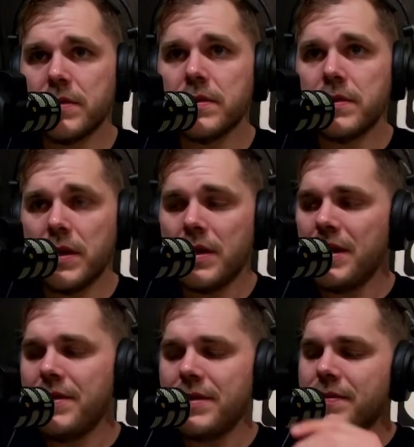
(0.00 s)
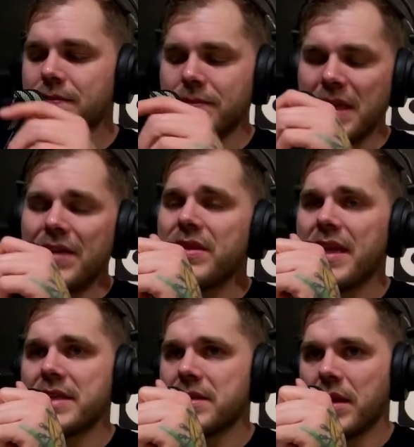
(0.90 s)
Yeah. Even
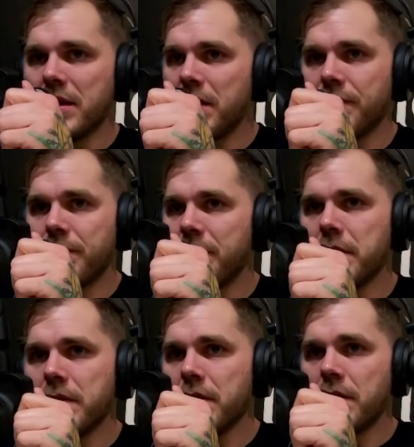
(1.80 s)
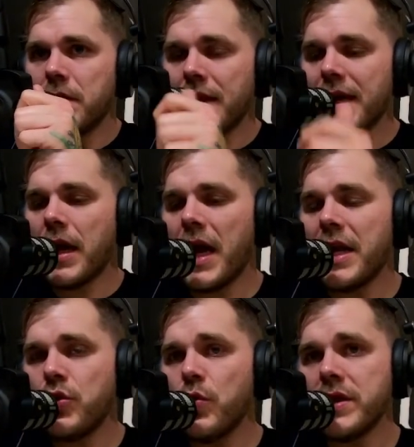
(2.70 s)
that's not enough for me. Like, I
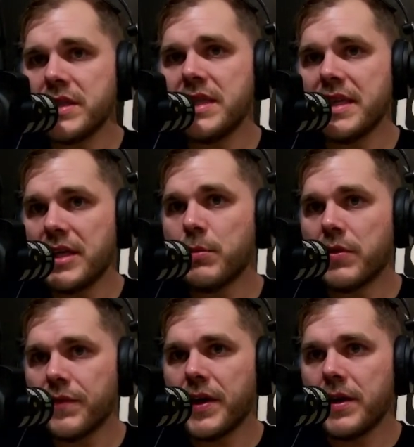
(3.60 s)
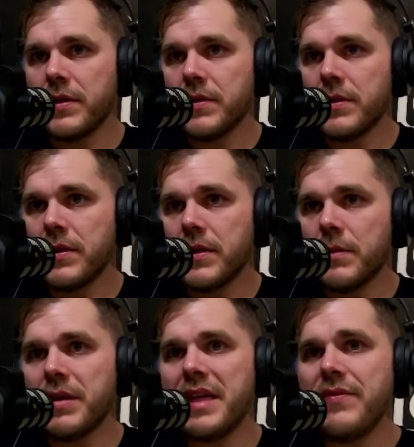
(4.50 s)
do want to see the Gilbert fight.
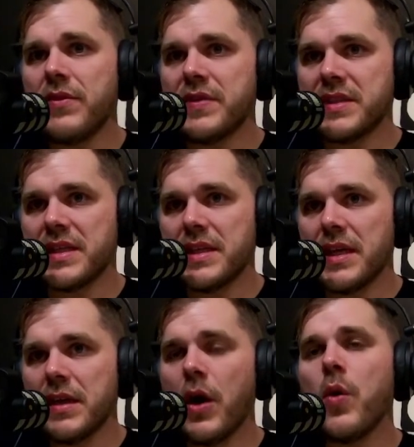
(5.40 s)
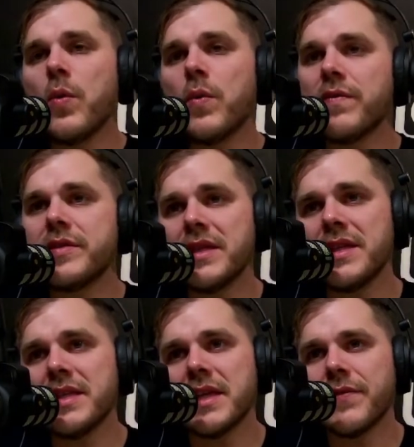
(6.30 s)
But even Vicente, Vicente's
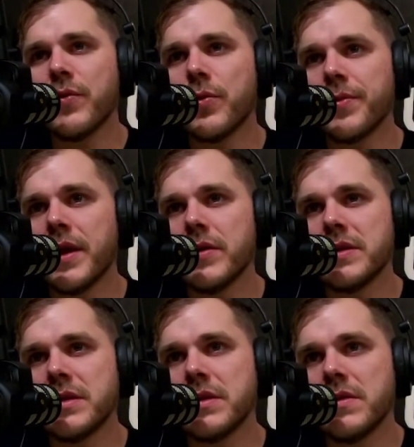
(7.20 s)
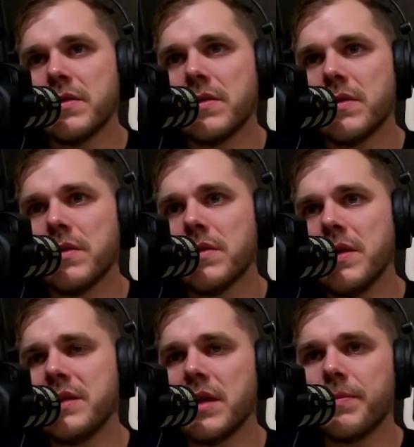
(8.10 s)
like 4th now, isn't he?
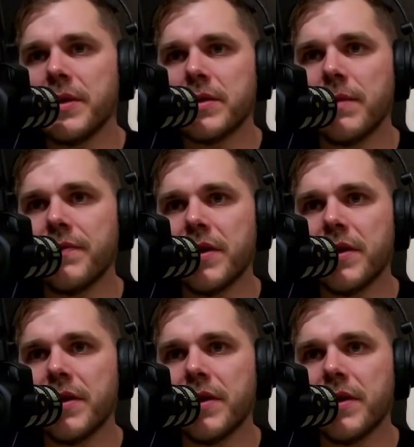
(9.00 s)
He's up there, top 5.